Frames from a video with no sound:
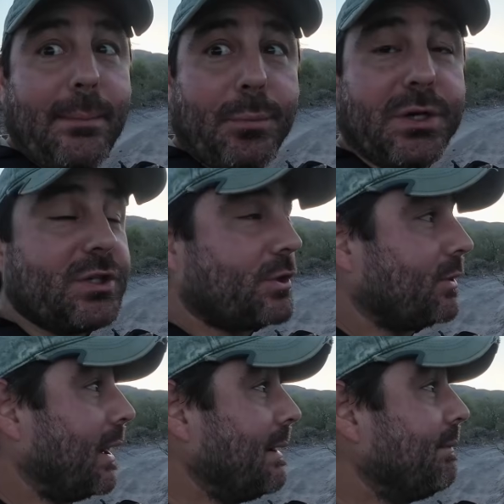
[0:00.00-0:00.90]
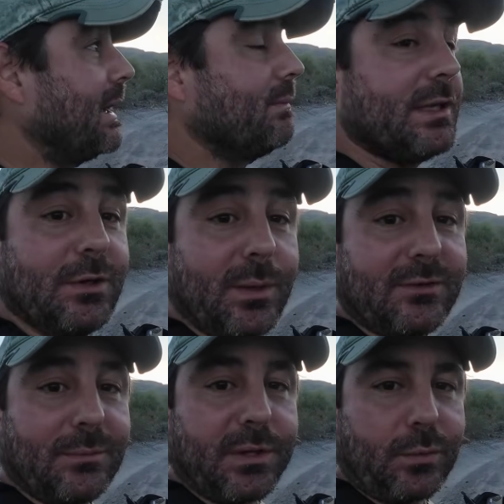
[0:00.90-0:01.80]
I'm pretty sure I might be doing
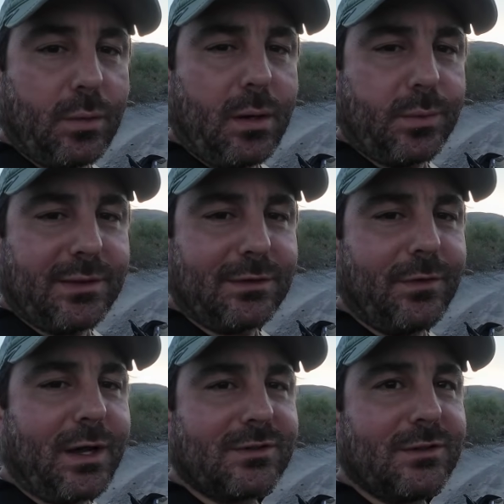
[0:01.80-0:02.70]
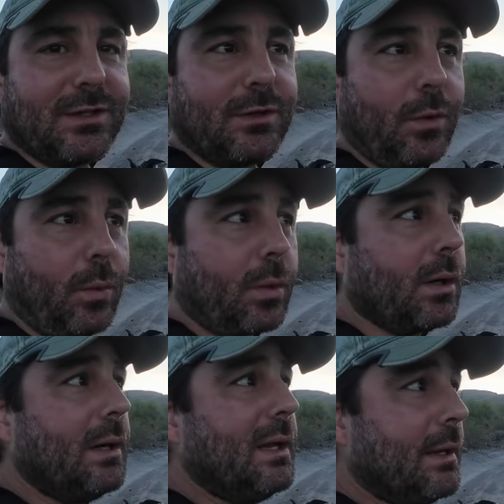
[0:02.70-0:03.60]
something wrong with this fox hunting,
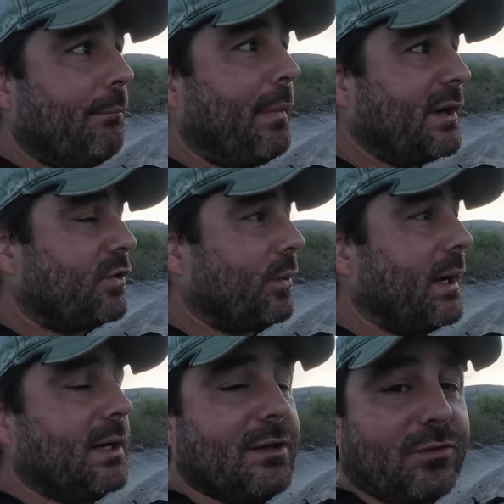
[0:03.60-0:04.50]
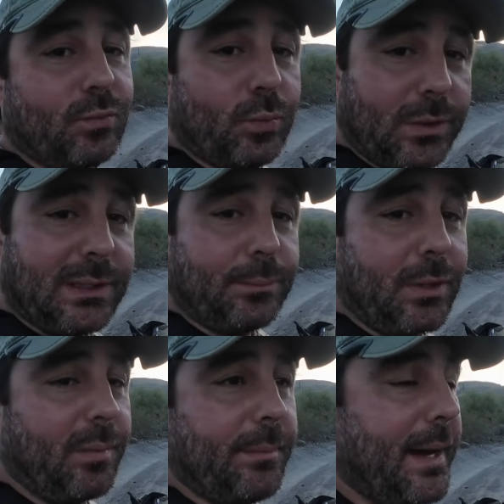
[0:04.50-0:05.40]
or my terrain is really
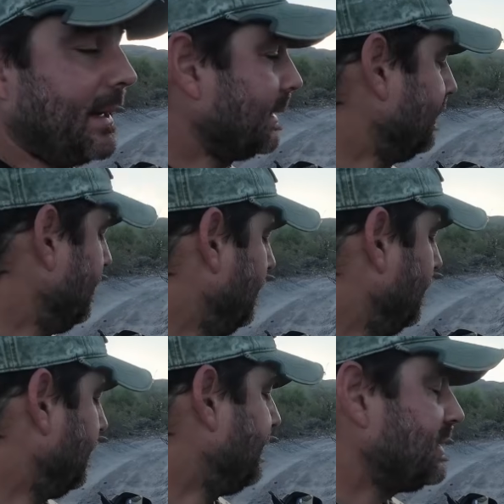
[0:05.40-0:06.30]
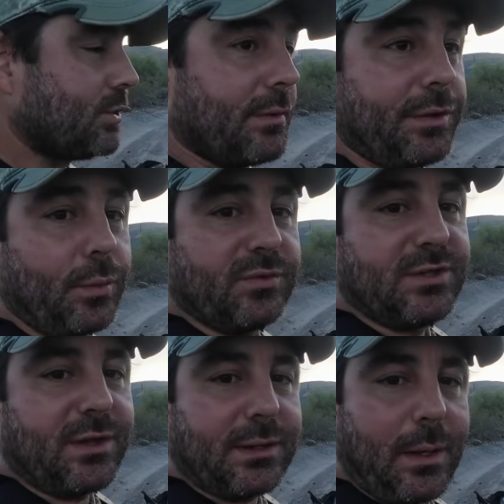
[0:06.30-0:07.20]
problematic. I made sure that there was
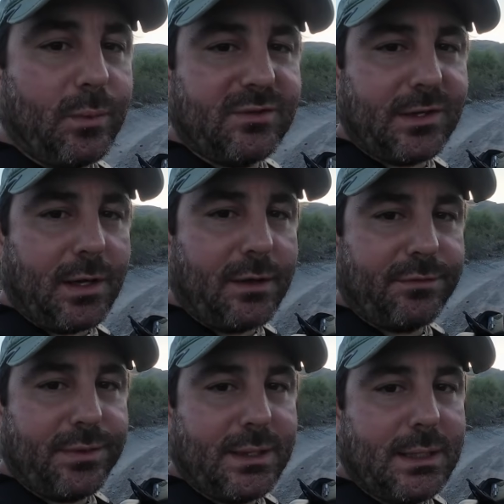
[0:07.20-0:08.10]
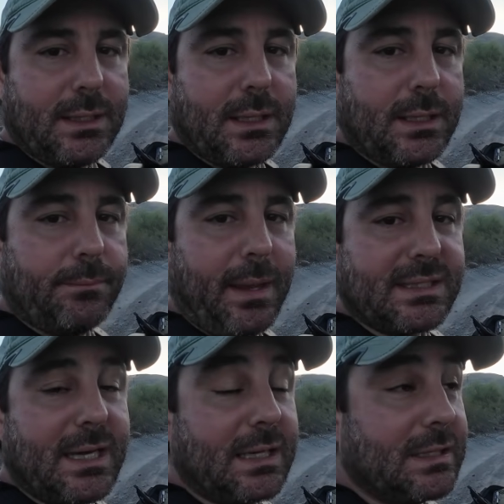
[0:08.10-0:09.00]
nothing that would set off the
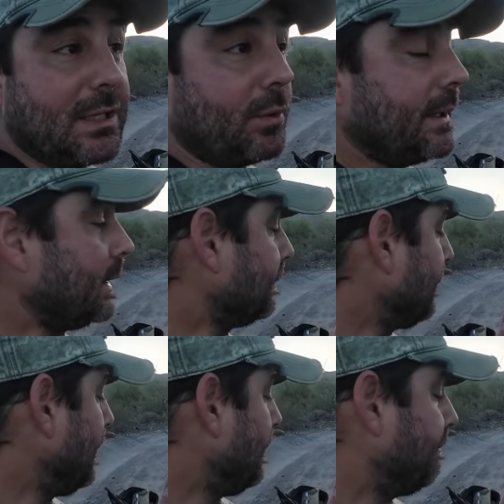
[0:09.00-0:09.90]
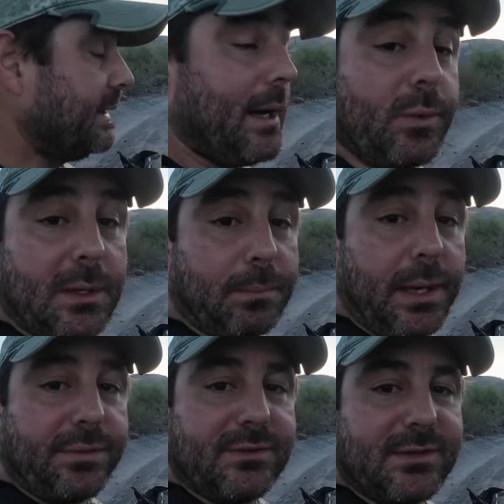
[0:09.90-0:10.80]
magnetic needle here. But yeah, we're going to
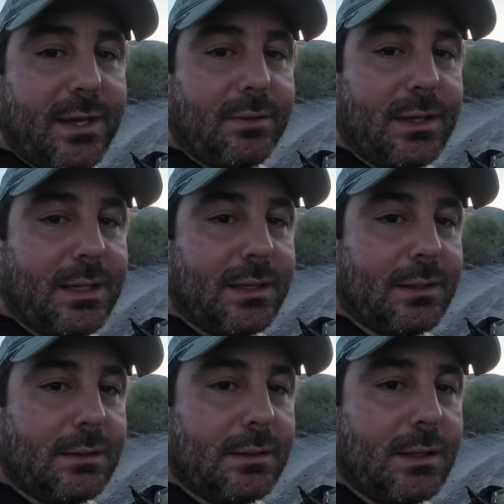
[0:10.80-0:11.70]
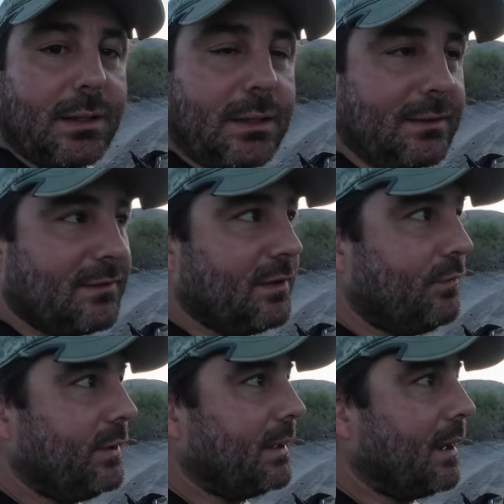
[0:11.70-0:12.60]
plot this down and see
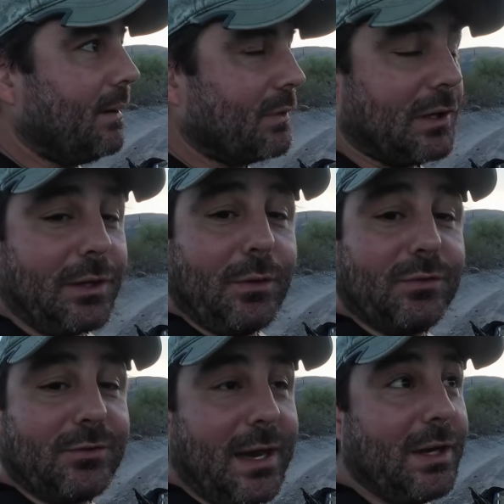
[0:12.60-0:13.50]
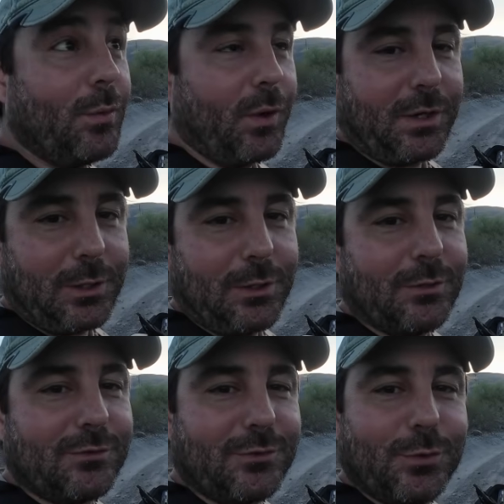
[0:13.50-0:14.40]
if we come close, anywhere
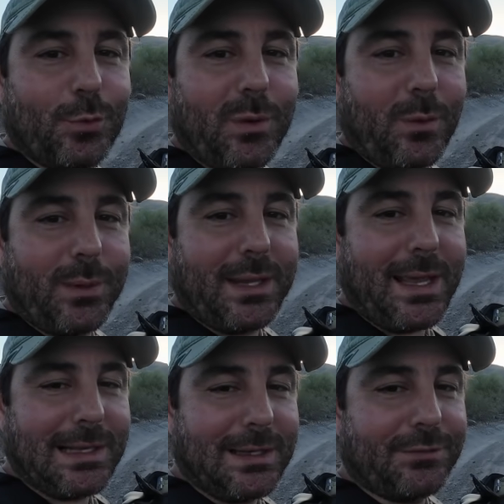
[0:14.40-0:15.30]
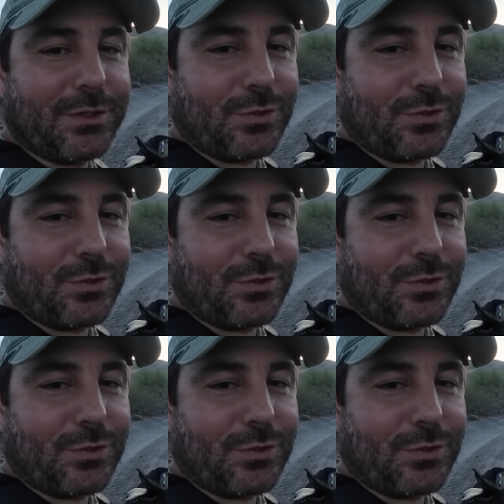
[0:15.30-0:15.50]
close to where we had left the